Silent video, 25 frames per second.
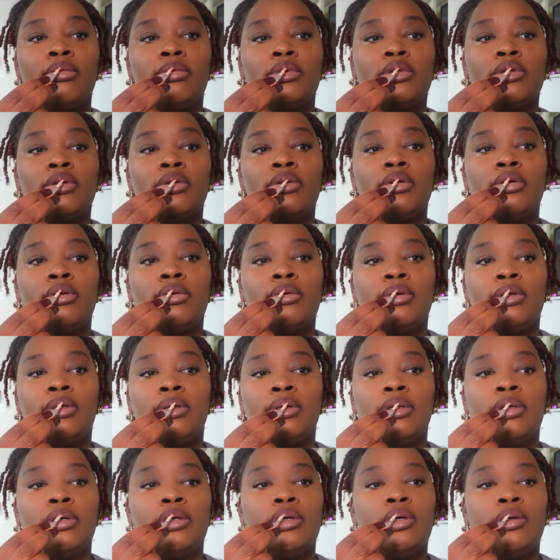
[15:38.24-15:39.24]
I'm just gonna do a
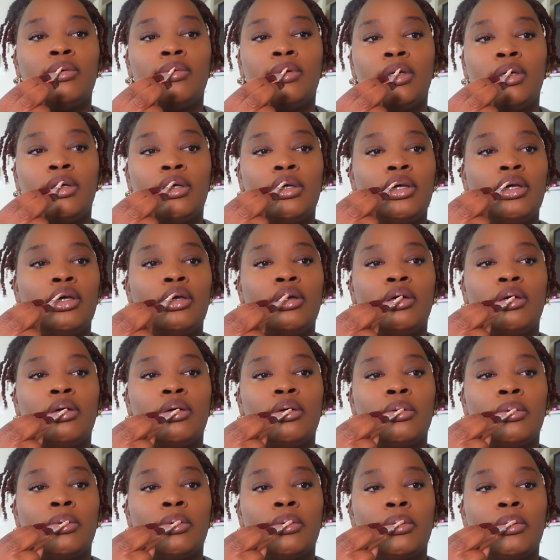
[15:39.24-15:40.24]
little bit
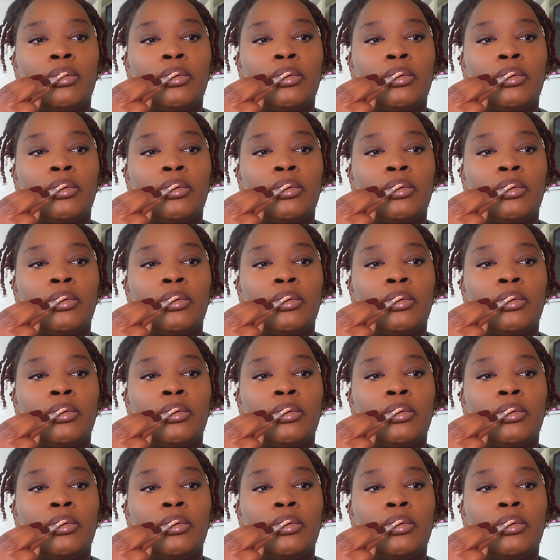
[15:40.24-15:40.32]
here.